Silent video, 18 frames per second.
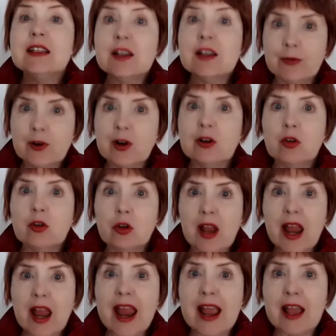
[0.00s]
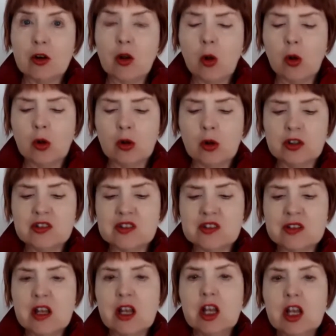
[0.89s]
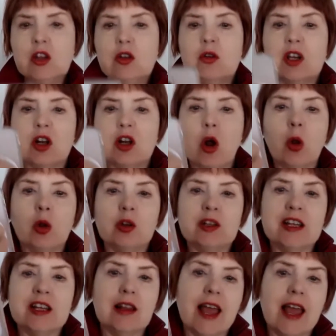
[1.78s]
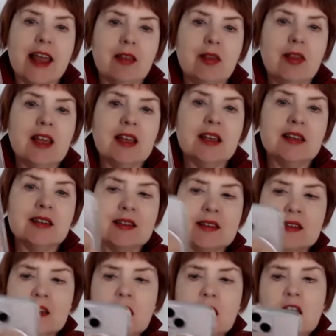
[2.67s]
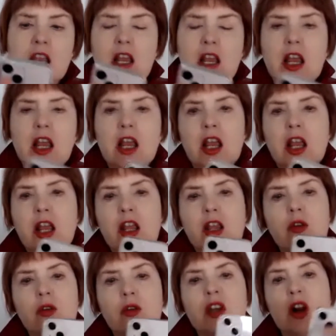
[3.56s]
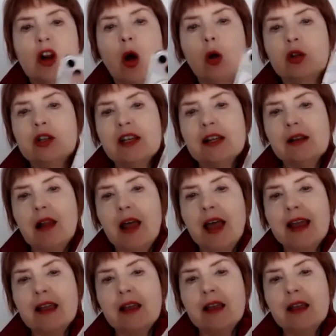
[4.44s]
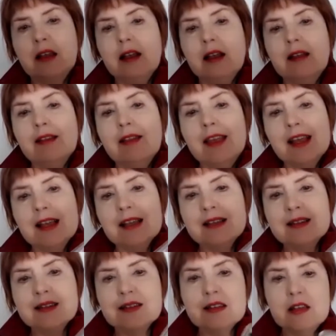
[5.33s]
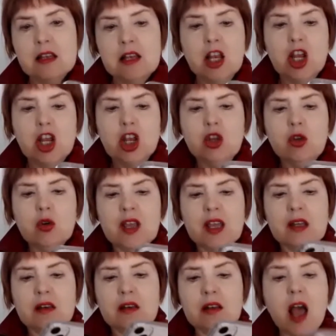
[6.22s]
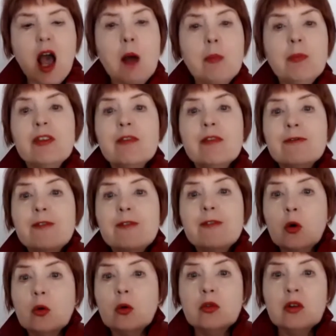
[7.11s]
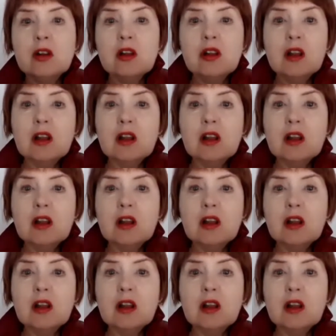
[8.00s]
different hand holds, you can hold it like this, you can hold it like this, you can cup the phone